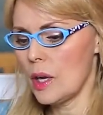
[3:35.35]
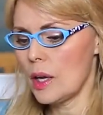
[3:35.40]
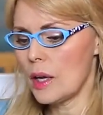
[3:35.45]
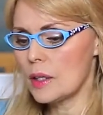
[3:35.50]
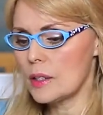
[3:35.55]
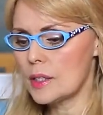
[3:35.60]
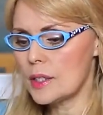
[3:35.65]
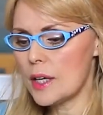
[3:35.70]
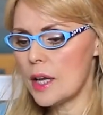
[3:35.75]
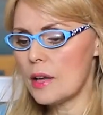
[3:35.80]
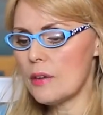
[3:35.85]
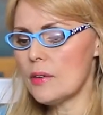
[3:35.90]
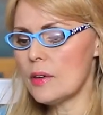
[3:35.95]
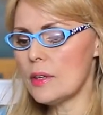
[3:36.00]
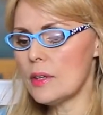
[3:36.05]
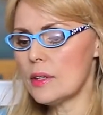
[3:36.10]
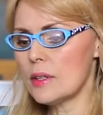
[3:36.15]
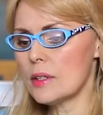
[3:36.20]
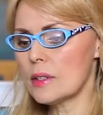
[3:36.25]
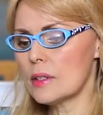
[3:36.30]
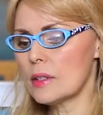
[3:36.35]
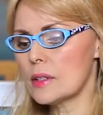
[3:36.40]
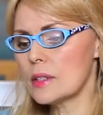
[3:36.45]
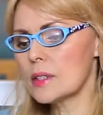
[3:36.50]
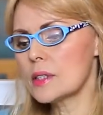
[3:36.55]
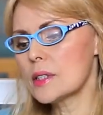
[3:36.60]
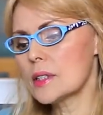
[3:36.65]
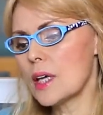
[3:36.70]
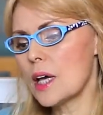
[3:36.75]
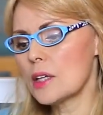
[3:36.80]
And David
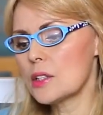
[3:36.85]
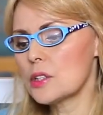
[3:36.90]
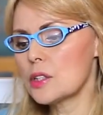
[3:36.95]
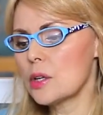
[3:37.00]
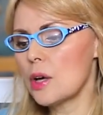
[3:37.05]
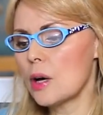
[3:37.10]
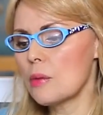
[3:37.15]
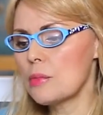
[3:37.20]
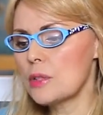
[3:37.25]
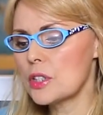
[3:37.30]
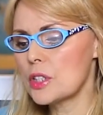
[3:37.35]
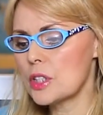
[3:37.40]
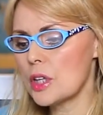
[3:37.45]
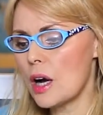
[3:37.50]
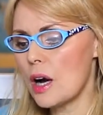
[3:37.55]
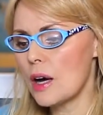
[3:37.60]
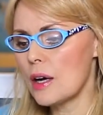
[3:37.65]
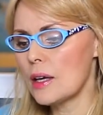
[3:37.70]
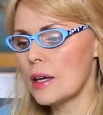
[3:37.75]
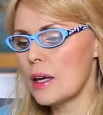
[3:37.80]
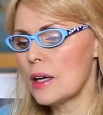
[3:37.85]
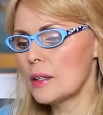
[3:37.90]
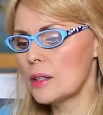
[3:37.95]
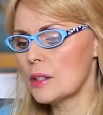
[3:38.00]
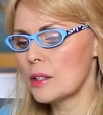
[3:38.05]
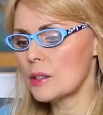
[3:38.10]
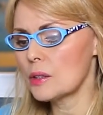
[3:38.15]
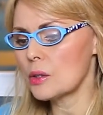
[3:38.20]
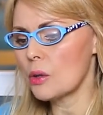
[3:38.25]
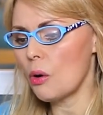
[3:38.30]
said to Abishai and
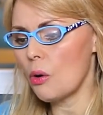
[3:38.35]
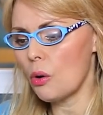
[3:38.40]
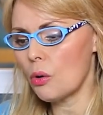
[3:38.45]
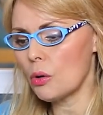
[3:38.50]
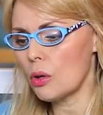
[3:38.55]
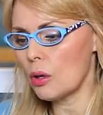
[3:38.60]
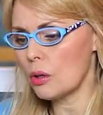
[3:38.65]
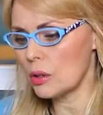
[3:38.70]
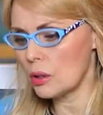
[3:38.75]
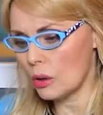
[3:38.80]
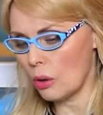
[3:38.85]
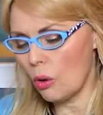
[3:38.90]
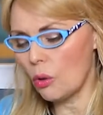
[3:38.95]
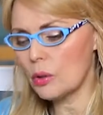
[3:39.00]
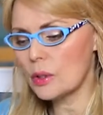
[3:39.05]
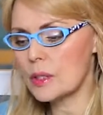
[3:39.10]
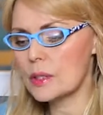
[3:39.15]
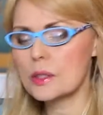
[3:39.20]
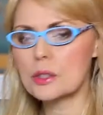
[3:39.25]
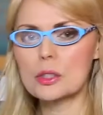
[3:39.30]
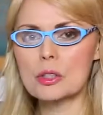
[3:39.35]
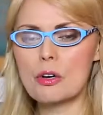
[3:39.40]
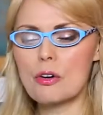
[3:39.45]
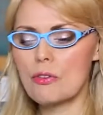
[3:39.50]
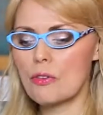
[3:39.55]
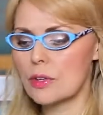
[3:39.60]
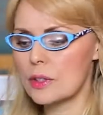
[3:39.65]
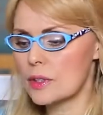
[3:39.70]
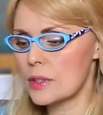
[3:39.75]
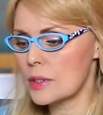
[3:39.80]
his all and all his
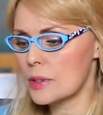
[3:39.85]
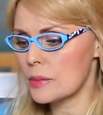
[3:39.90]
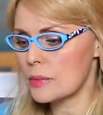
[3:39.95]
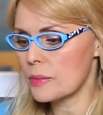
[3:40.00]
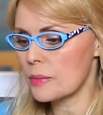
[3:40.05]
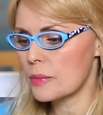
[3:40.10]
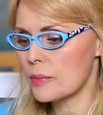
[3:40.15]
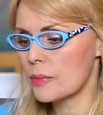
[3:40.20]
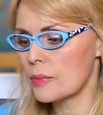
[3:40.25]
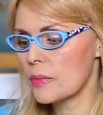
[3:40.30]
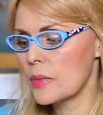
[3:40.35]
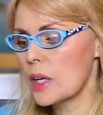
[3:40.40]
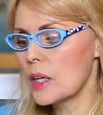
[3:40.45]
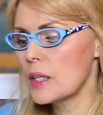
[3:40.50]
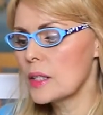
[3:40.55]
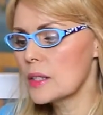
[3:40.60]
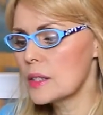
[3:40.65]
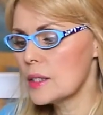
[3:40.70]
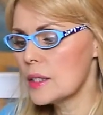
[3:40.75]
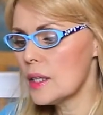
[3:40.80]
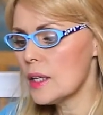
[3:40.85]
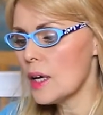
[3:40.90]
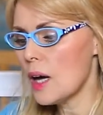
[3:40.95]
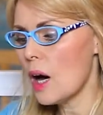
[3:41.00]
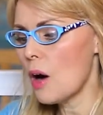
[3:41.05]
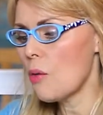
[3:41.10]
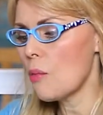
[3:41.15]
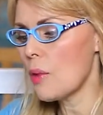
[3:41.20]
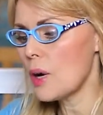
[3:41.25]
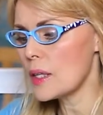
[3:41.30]
servants, "See
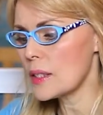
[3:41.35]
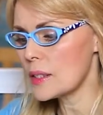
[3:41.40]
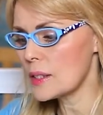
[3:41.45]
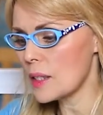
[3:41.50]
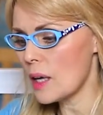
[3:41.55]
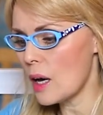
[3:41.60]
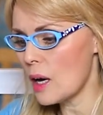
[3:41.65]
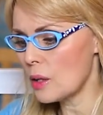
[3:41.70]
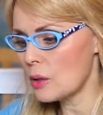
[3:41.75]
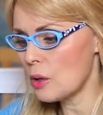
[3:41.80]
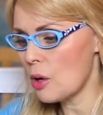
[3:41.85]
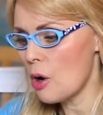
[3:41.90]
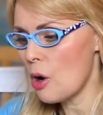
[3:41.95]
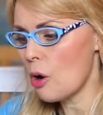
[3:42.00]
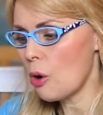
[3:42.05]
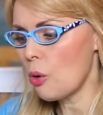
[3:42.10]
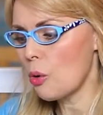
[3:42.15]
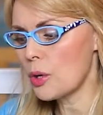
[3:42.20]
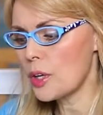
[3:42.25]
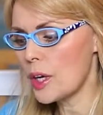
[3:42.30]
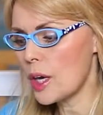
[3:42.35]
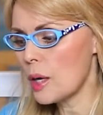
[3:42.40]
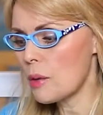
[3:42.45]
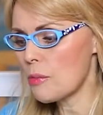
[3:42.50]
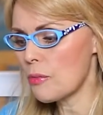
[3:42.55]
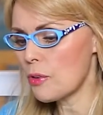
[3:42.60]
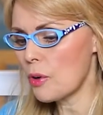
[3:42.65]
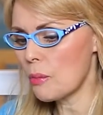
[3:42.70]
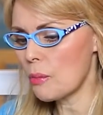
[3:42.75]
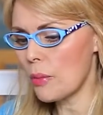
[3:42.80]
how my son, who
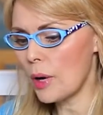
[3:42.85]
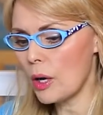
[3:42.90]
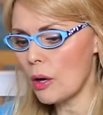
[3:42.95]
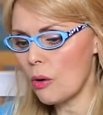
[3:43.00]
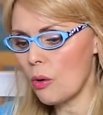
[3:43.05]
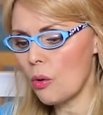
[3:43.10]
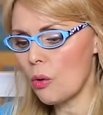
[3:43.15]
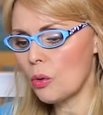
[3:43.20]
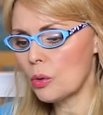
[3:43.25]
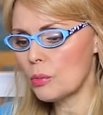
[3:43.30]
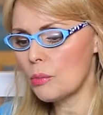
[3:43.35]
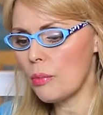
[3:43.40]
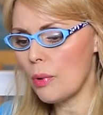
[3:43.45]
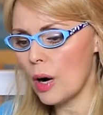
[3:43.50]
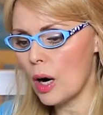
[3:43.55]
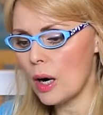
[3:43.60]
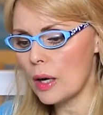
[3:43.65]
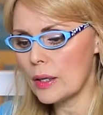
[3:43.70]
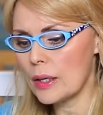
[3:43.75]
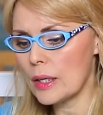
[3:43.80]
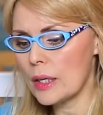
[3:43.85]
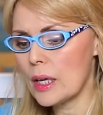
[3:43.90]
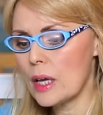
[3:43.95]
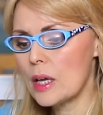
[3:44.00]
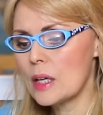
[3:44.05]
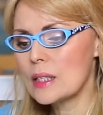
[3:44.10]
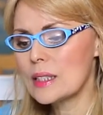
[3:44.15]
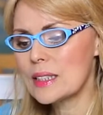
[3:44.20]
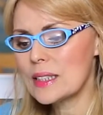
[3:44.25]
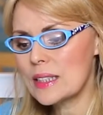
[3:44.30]
came from my own body,
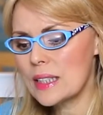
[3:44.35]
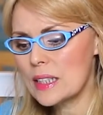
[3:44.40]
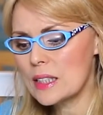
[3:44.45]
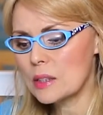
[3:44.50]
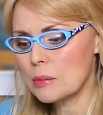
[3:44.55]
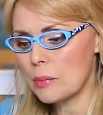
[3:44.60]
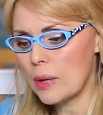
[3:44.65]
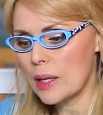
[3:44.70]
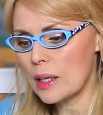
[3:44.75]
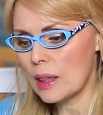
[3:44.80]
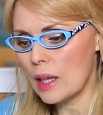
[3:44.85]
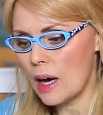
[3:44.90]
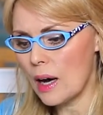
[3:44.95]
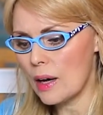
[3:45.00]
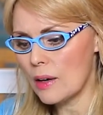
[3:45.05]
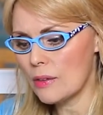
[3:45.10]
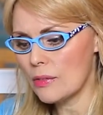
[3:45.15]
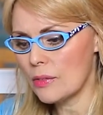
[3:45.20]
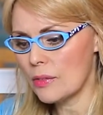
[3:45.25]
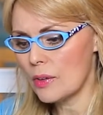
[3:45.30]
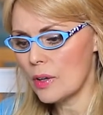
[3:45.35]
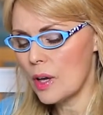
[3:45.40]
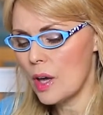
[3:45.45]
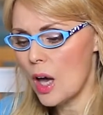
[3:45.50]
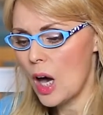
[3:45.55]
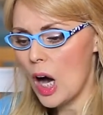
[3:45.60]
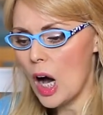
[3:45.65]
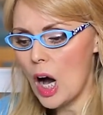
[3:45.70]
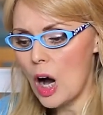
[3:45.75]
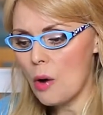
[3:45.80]
seeks my life.
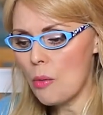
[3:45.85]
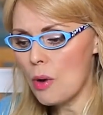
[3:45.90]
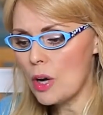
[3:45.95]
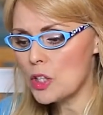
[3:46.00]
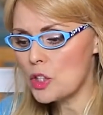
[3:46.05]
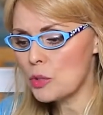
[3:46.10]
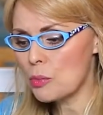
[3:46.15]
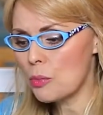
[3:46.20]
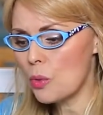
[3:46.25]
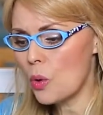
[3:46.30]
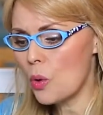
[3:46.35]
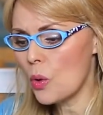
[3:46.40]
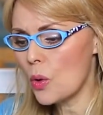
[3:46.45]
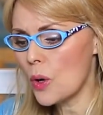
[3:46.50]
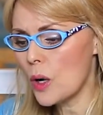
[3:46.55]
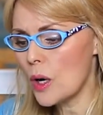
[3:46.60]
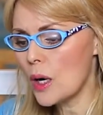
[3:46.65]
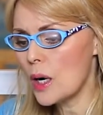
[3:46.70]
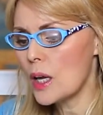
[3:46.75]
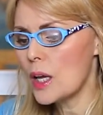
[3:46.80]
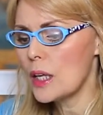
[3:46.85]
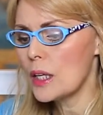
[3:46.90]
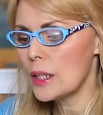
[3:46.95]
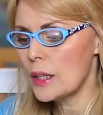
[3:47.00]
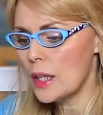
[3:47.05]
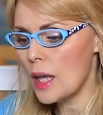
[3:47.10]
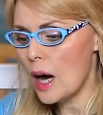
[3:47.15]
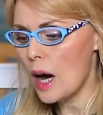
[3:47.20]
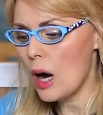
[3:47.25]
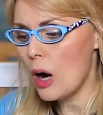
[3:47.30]
How much more
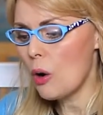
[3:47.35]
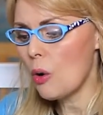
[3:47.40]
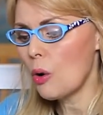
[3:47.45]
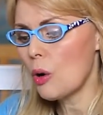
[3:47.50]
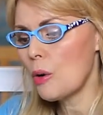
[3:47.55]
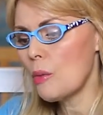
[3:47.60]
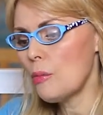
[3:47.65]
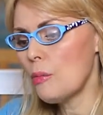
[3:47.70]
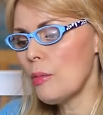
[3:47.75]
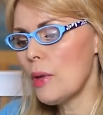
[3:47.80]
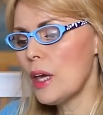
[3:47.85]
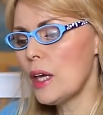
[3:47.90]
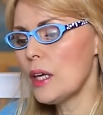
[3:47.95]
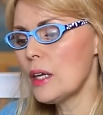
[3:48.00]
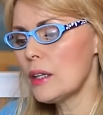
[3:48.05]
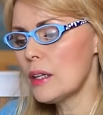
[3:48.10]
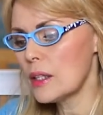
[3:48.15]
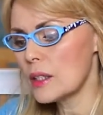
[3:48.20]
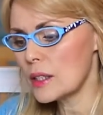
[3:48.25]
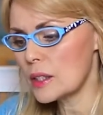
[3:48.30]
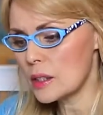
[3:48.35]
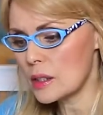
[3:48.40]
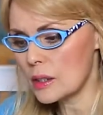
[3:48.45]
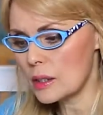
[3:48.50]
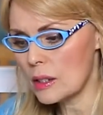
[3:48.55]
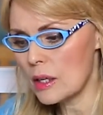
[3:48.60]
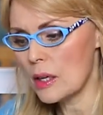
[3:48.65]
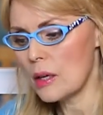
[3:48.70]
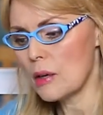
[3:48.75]
now may this